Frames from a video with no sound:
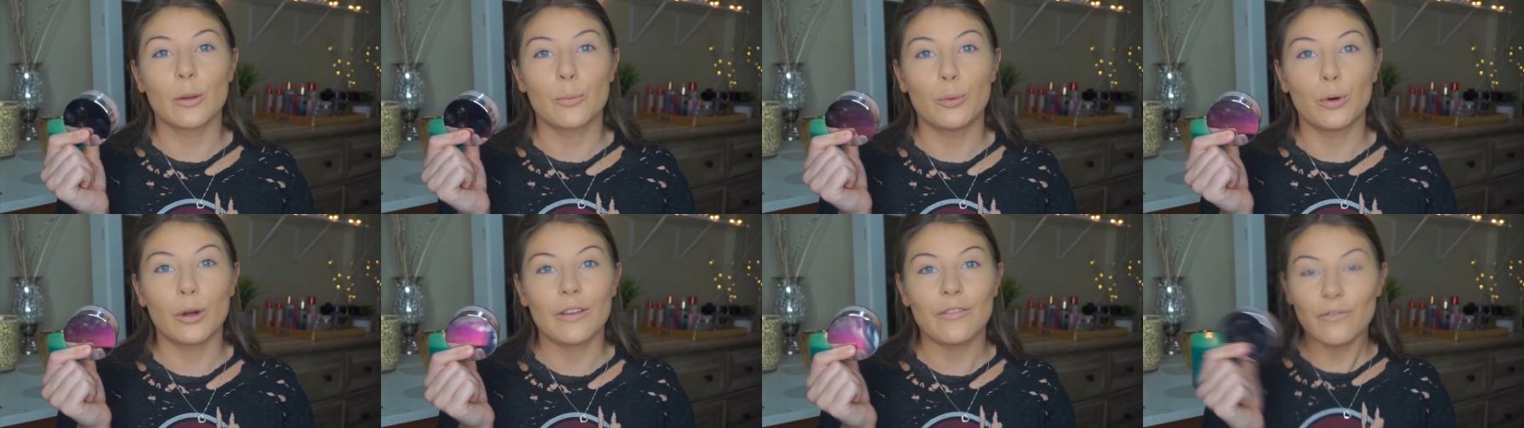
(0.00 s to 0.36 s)

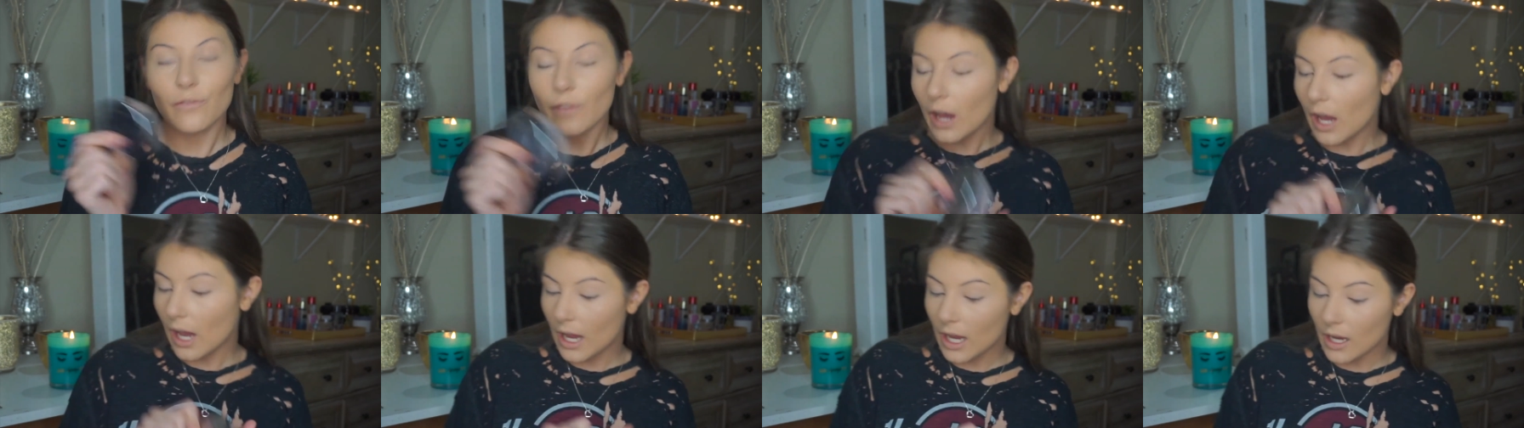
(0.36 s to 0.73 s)

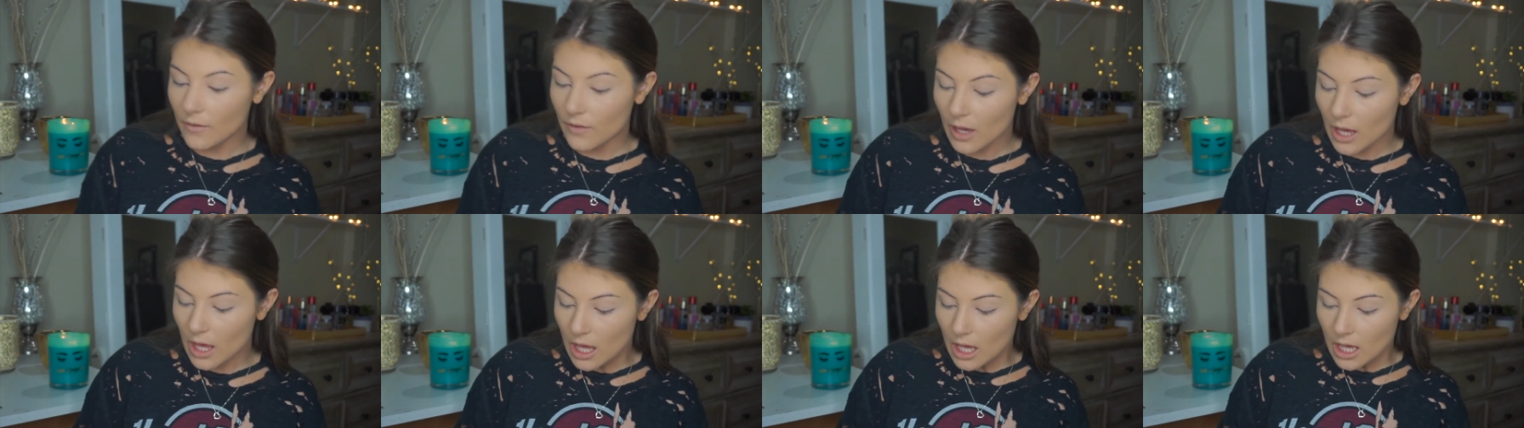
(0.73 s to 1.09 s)
0.5.
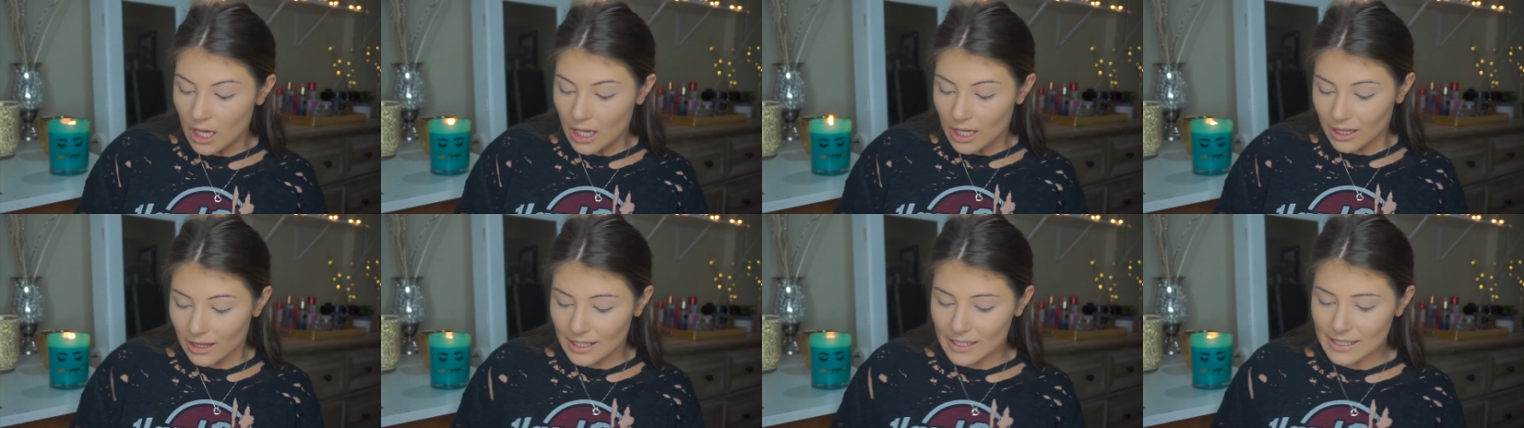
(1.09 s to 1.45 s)

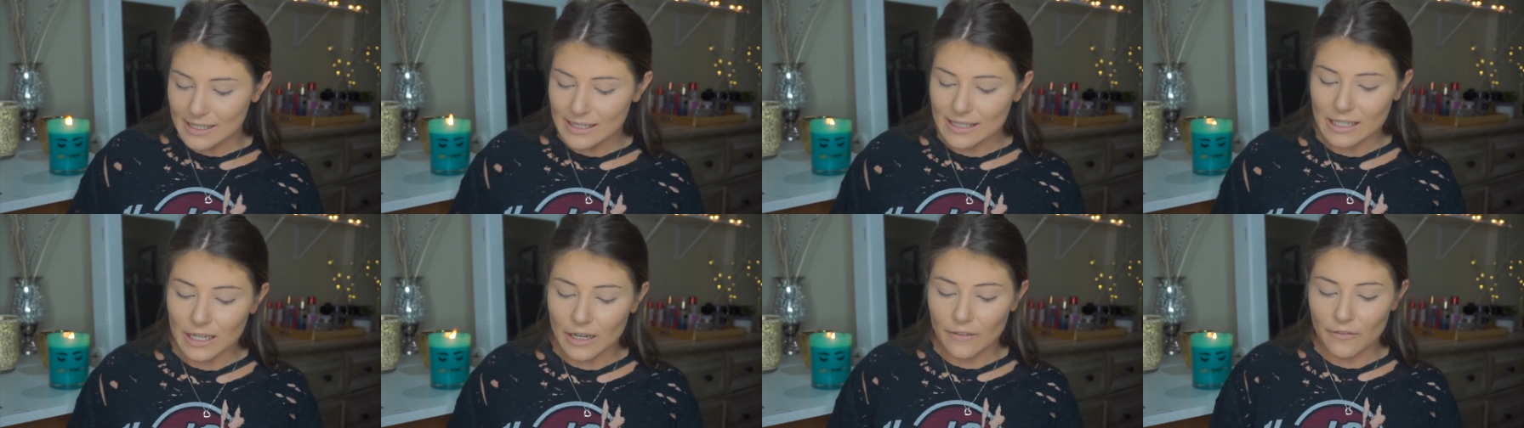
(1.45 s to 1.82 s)
This
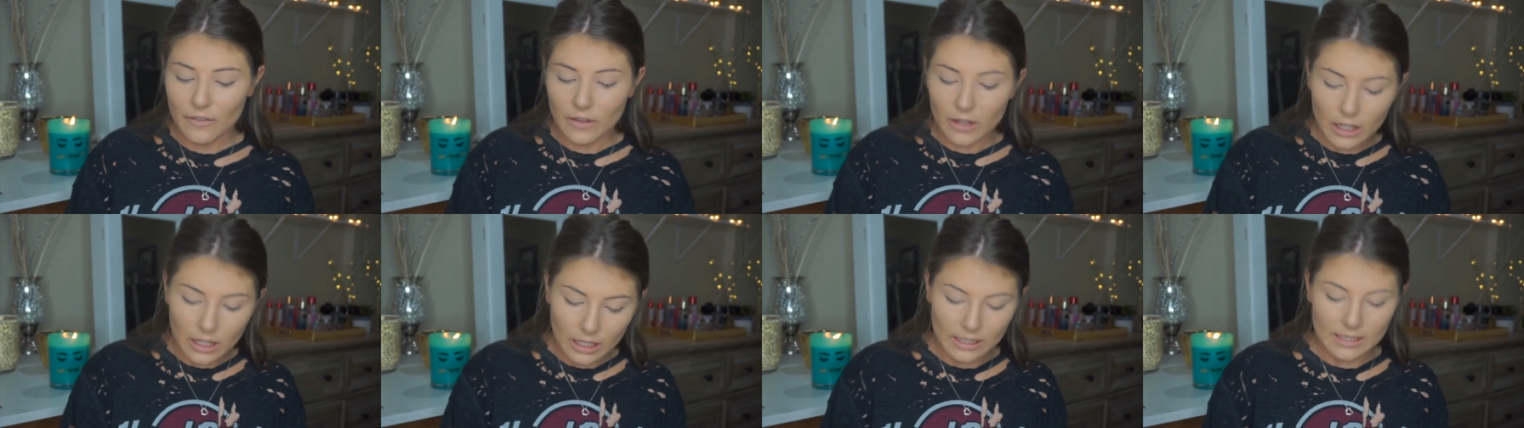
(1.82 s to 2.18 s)
stuff
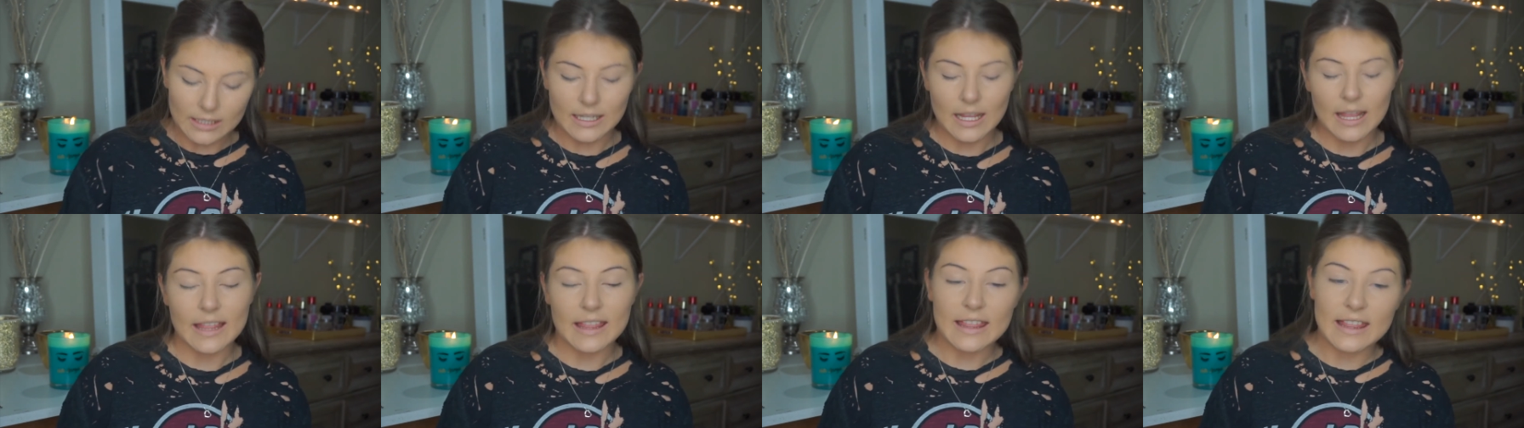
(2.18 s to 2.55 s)
is
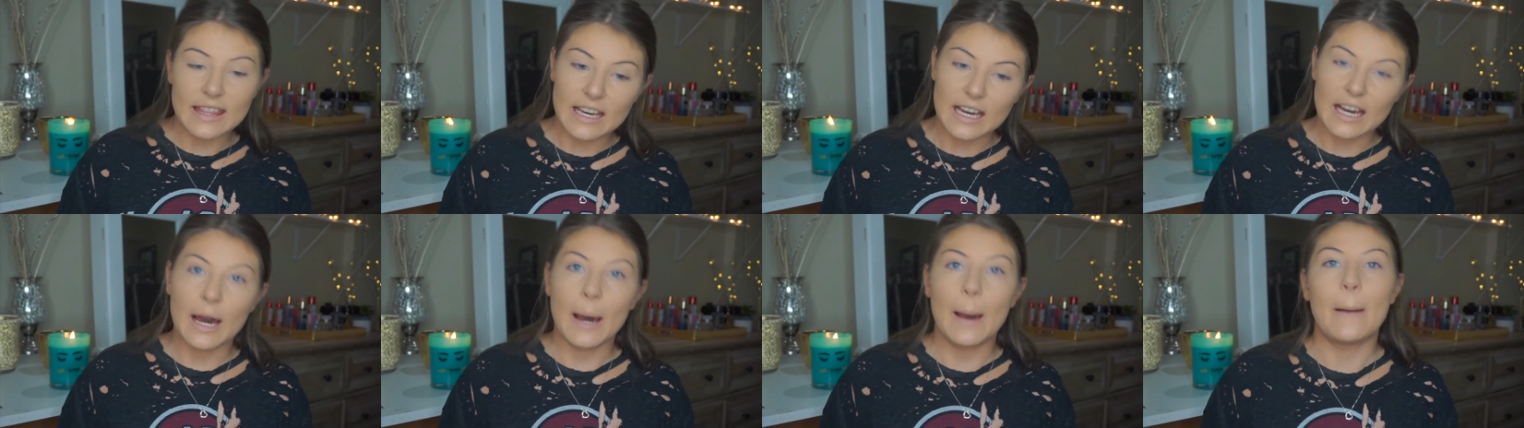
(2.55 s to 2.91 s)

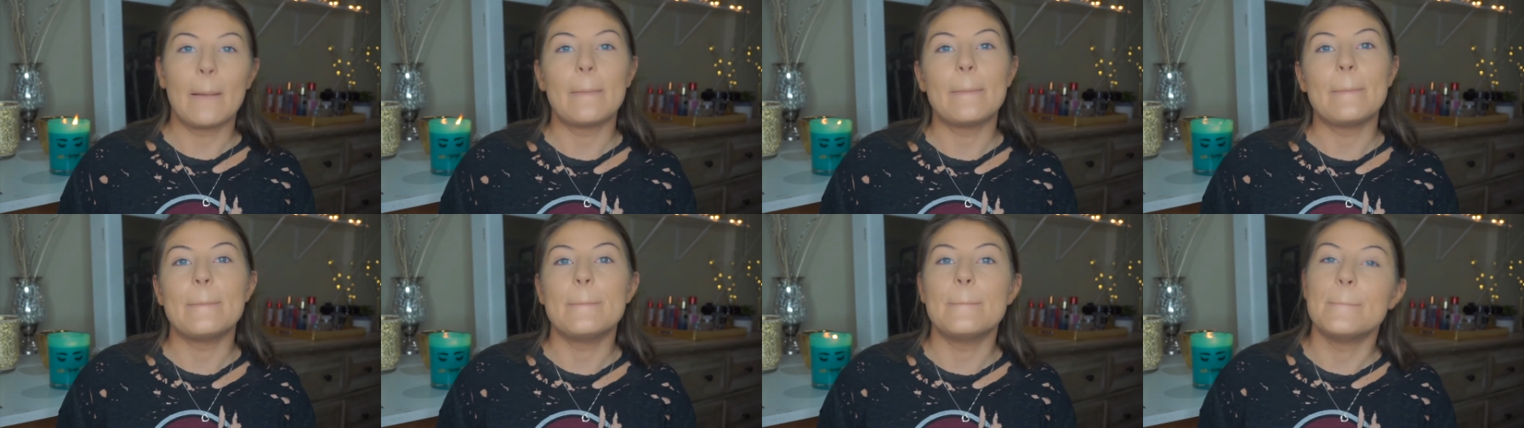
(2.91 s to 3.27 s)
the
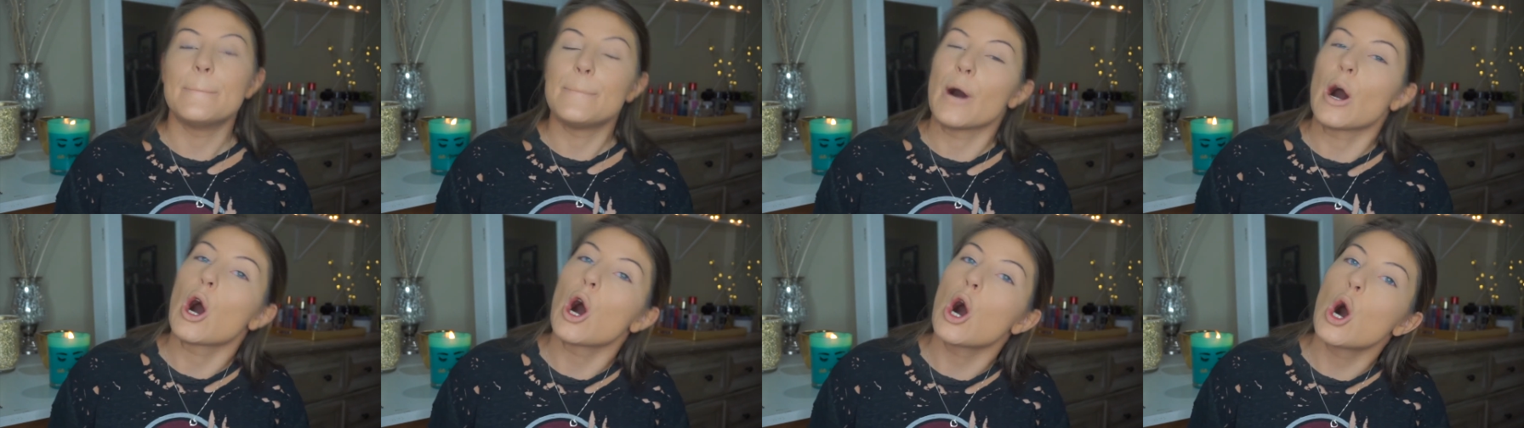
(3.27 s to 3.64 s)

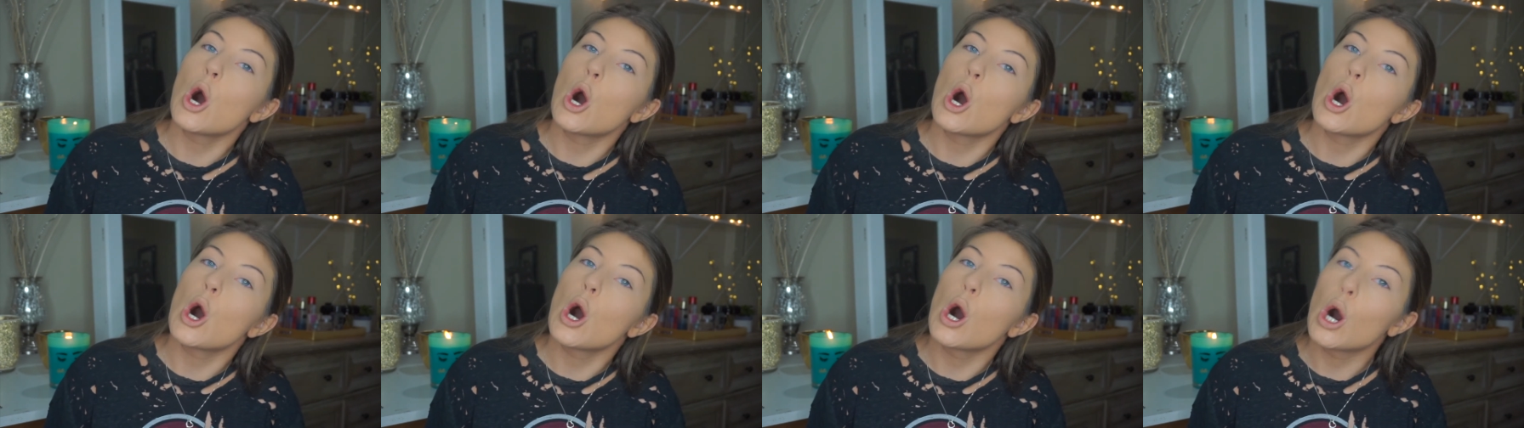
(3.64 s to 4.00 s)

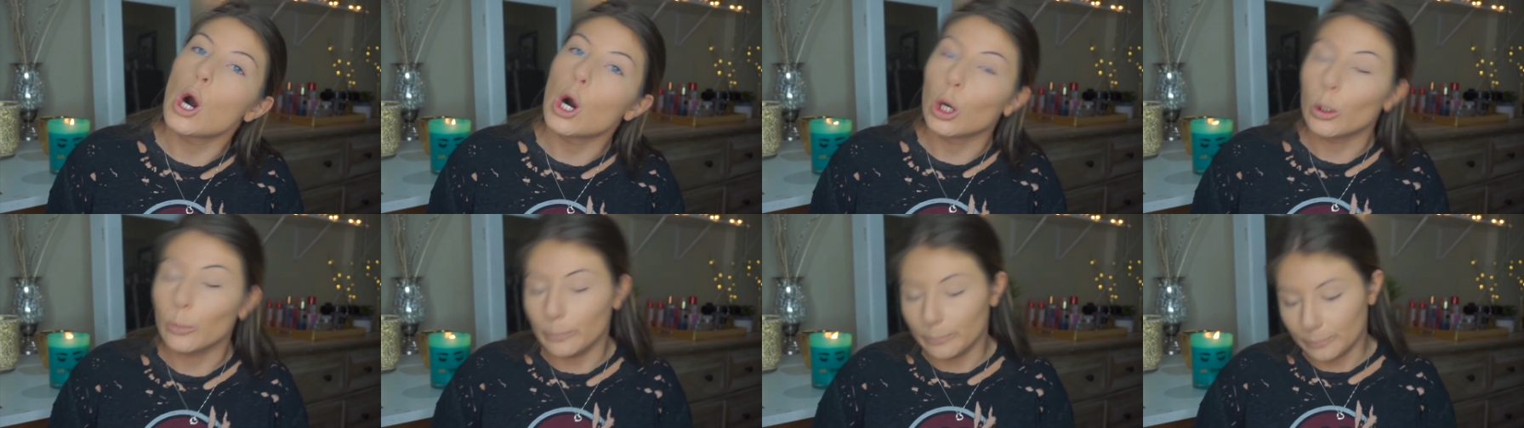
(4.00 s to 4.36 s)

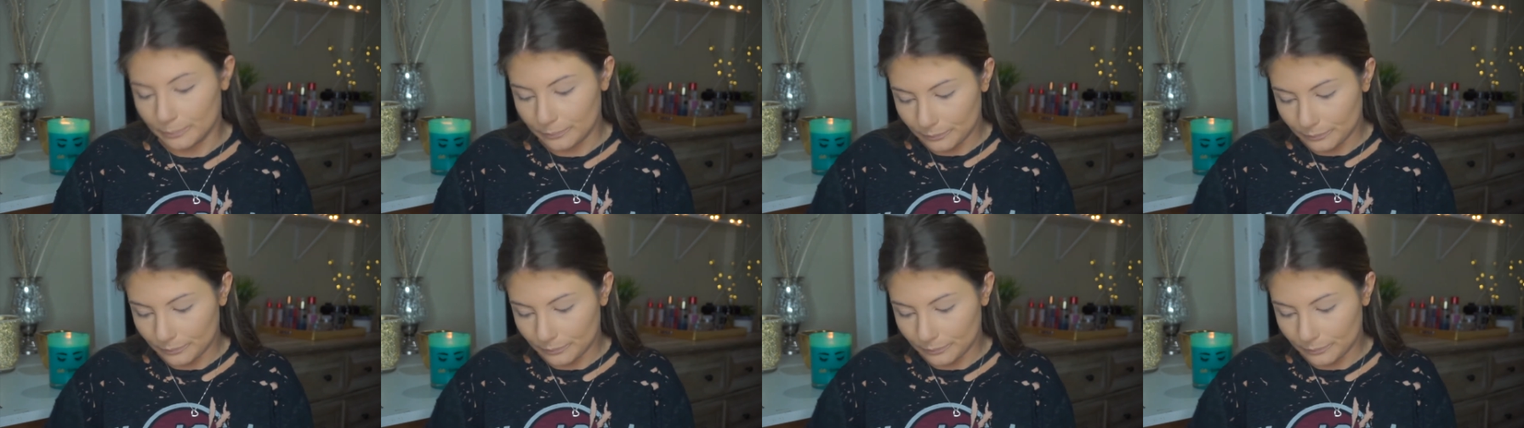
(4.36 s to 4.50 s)
bomb.